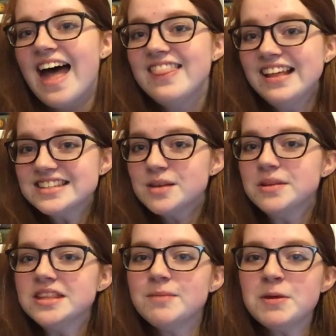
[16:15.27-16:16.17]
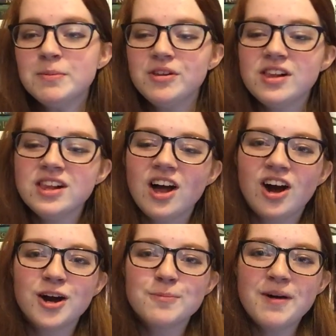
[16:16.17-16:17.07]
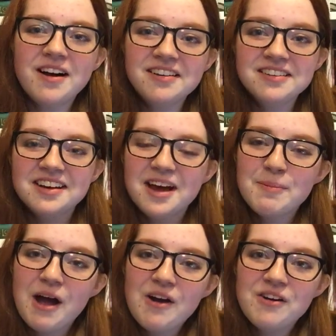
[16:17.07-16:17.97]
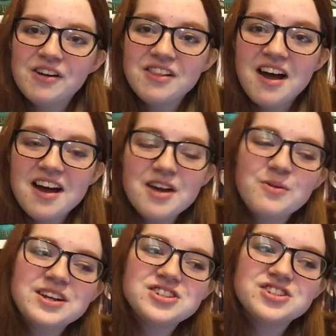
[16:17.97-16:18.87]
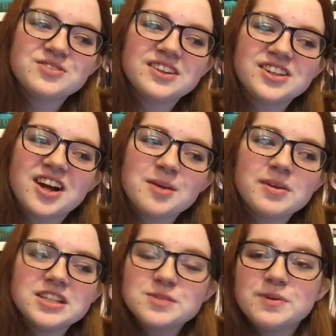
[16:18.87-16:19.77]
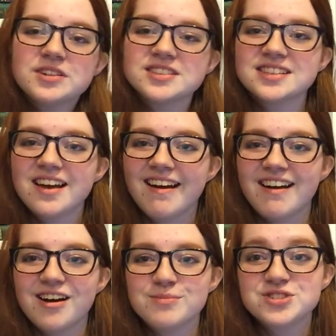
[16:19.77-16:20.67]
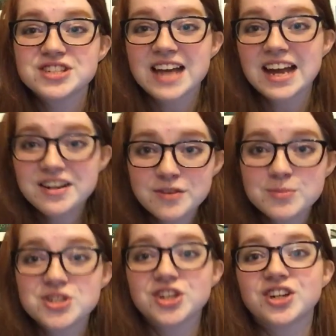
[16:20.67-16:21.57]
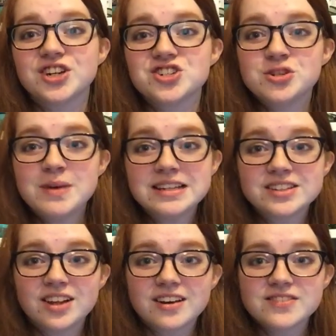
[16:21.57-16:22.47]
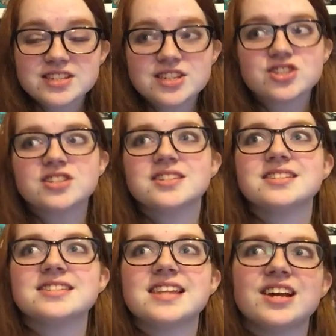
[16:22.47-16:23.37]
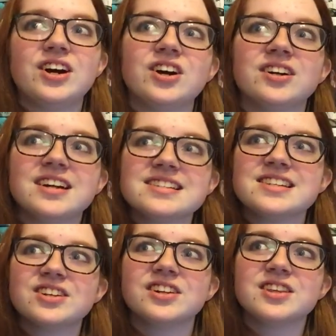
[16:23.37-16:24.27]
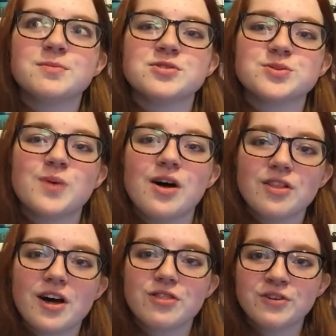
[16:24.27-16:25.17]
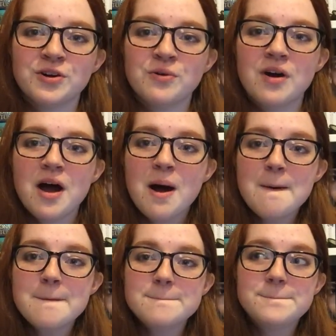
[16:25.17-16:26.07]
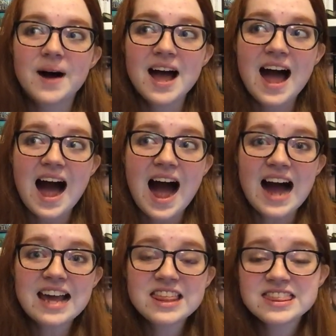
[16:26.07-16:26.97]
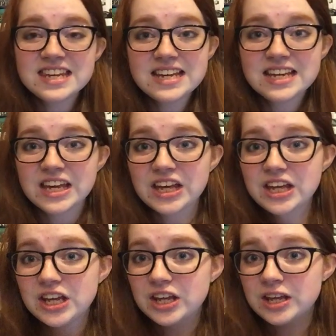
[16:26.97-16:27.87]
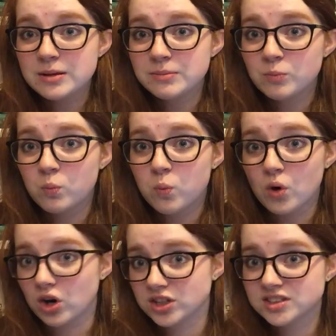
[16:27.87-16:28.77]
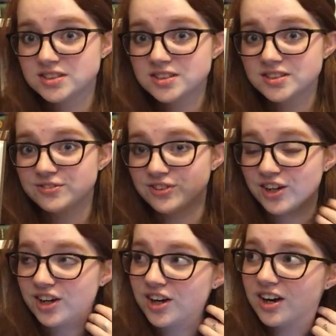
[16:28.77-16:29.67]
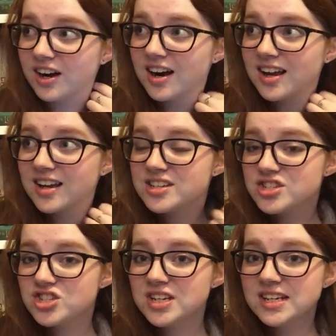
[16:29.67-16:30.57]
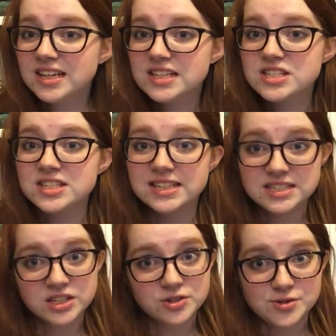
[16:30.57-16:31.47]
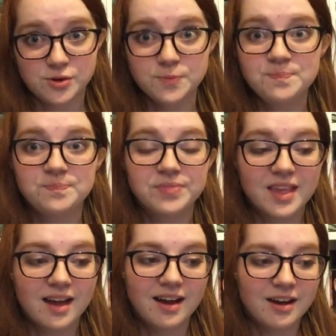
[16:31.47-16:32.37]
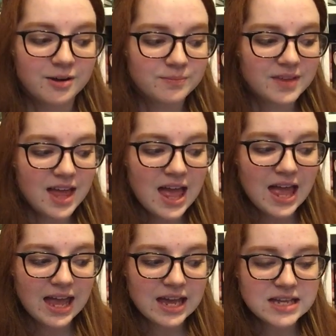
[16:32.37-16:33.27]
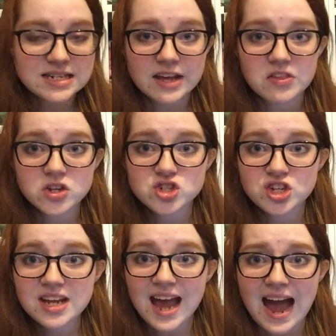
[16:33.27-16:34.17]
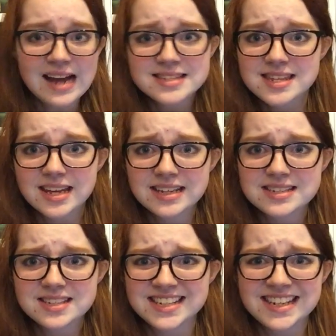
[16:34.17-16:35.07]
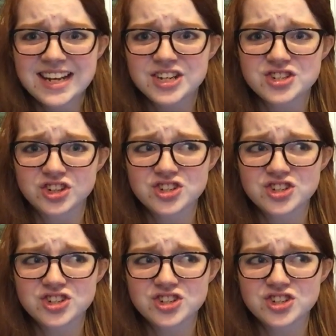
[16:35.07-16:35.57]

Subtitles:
And that's something that people harp on about a lot when they're talking about these books. She's kind of immature. She makes a lot of decisions that aren't necessarily the most well thought through. But I think it works for her. Because she's 16 years old. And I think she acts like a teenager.